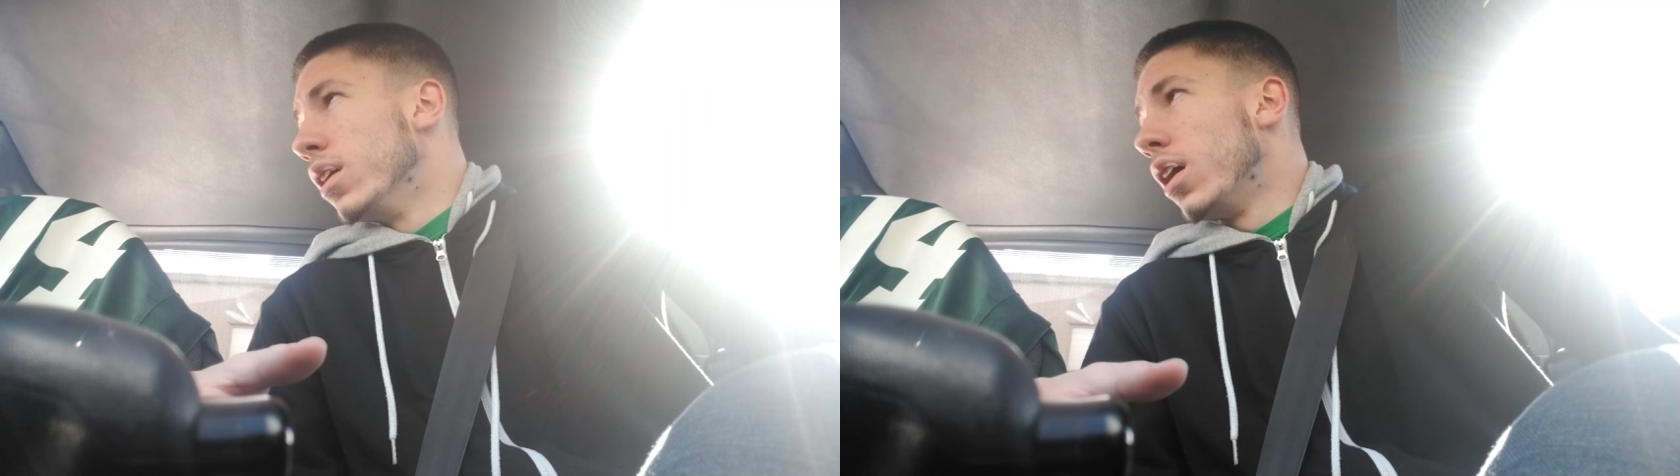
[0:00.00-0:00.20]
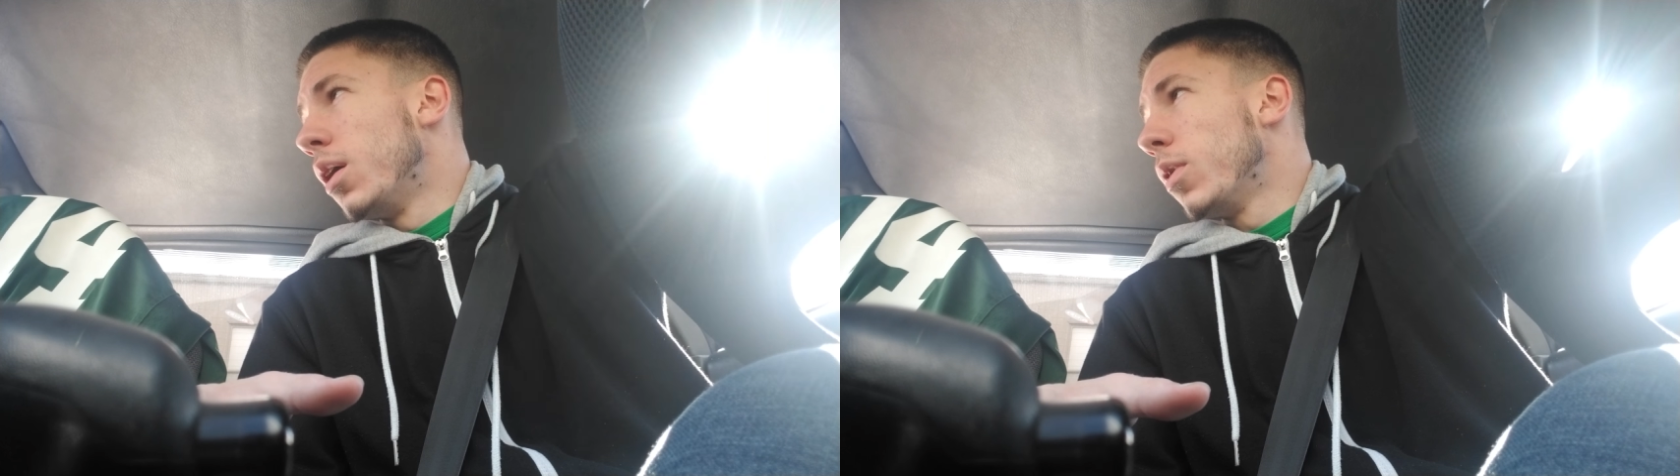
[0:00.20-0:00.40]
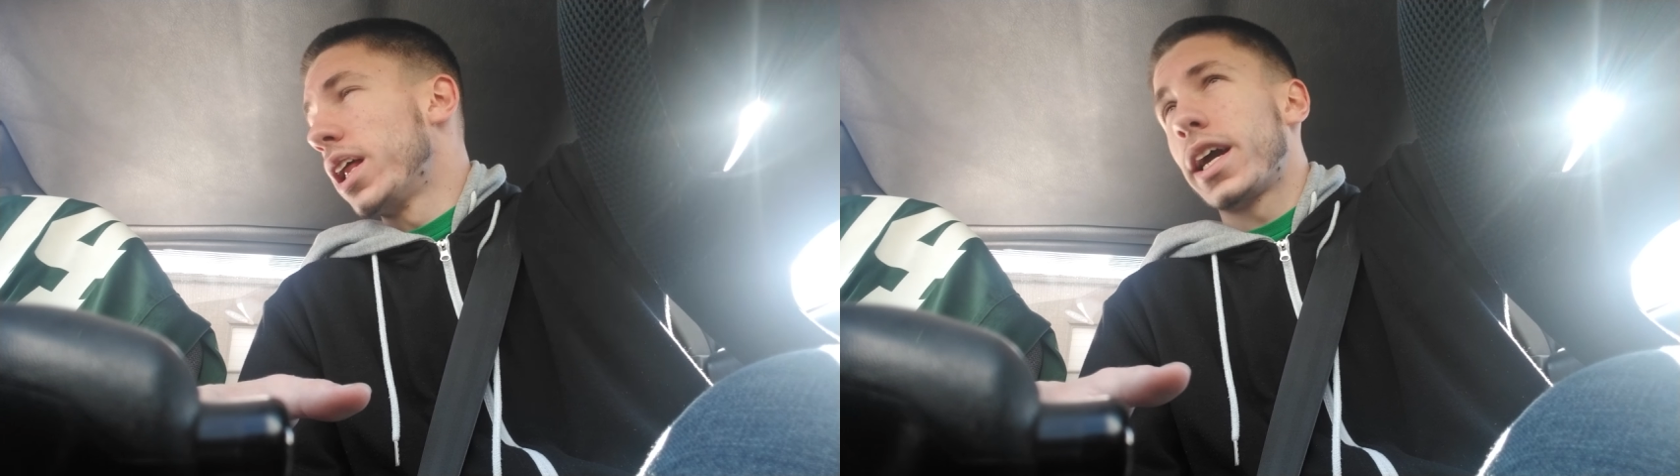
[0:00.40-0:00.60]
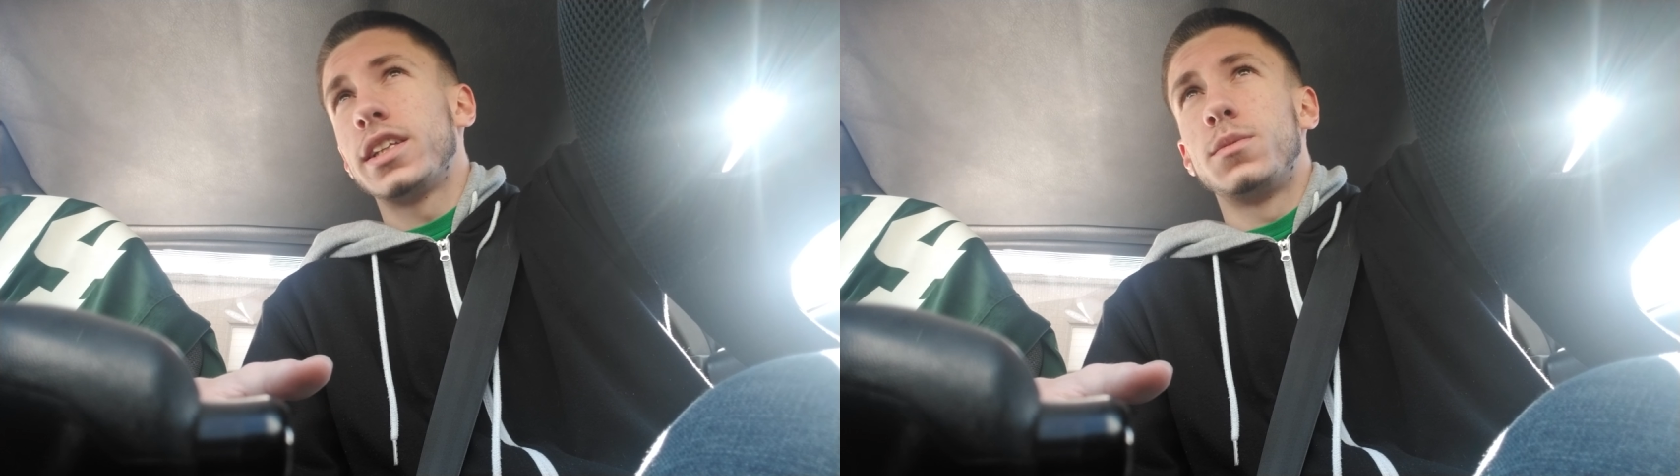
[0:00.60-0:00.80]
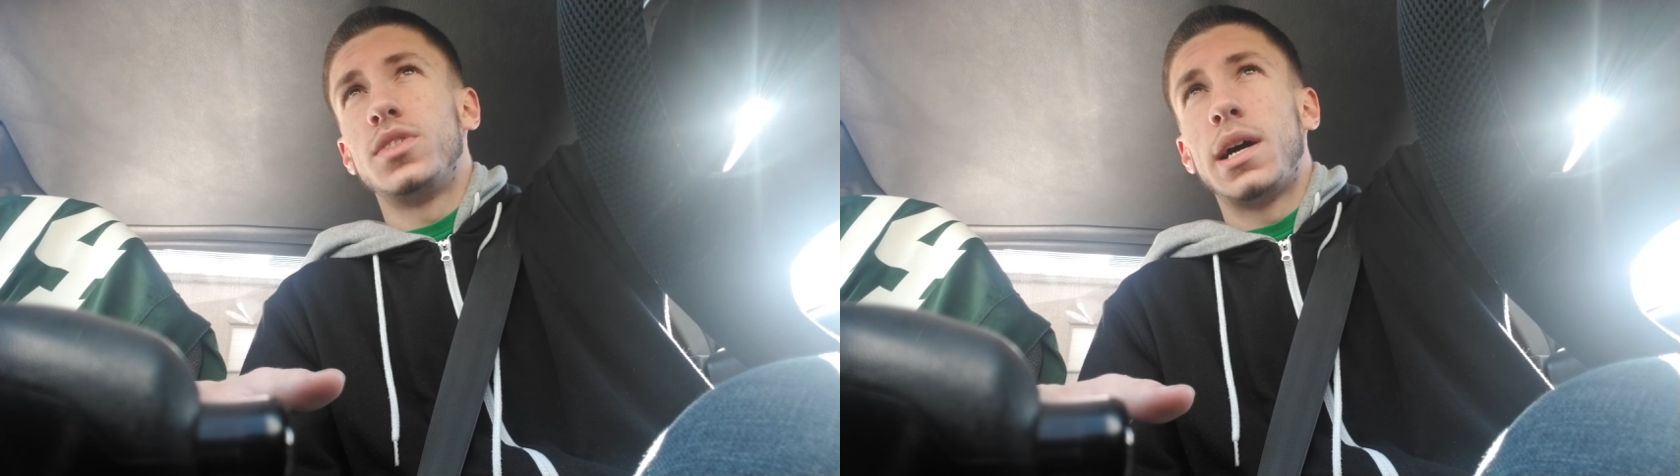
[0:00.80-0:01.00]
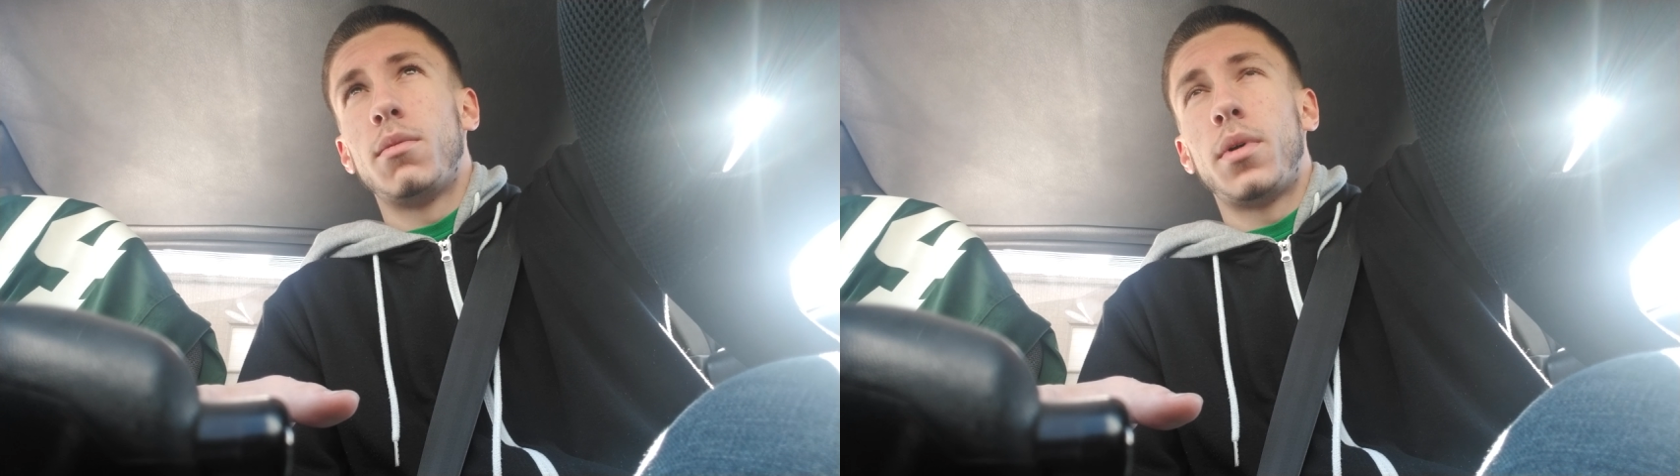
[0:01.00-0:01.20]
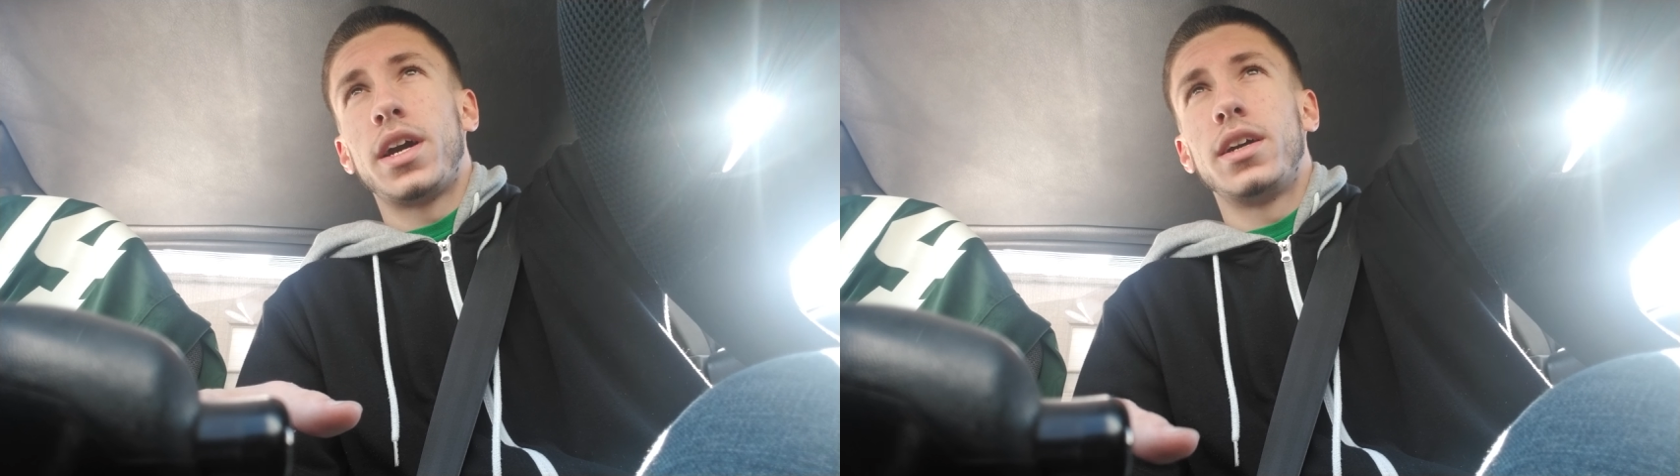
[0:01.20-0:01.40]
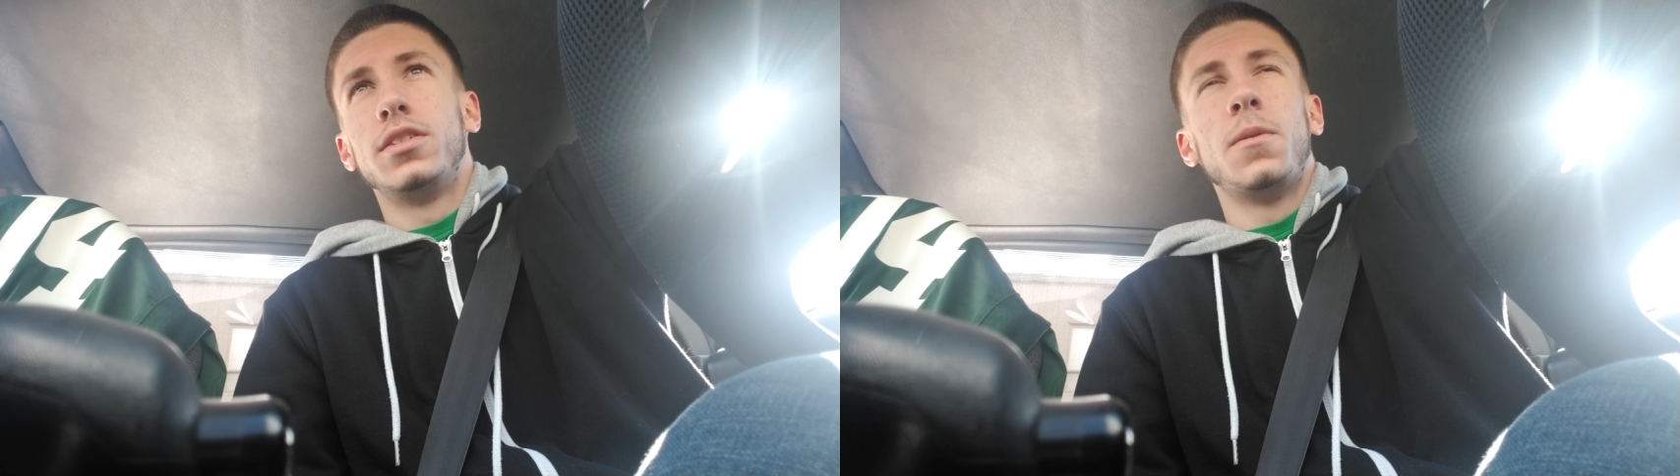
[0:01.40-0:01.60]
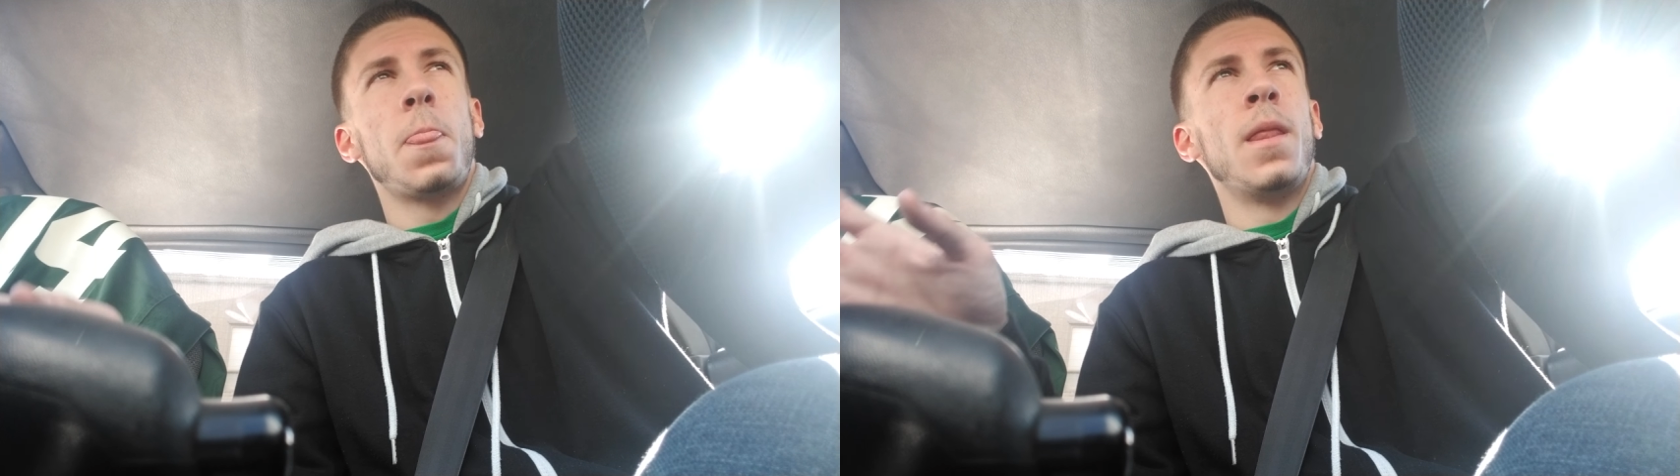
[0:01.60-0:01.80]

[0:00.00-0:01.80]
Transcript: uh, while I got some time on my hands.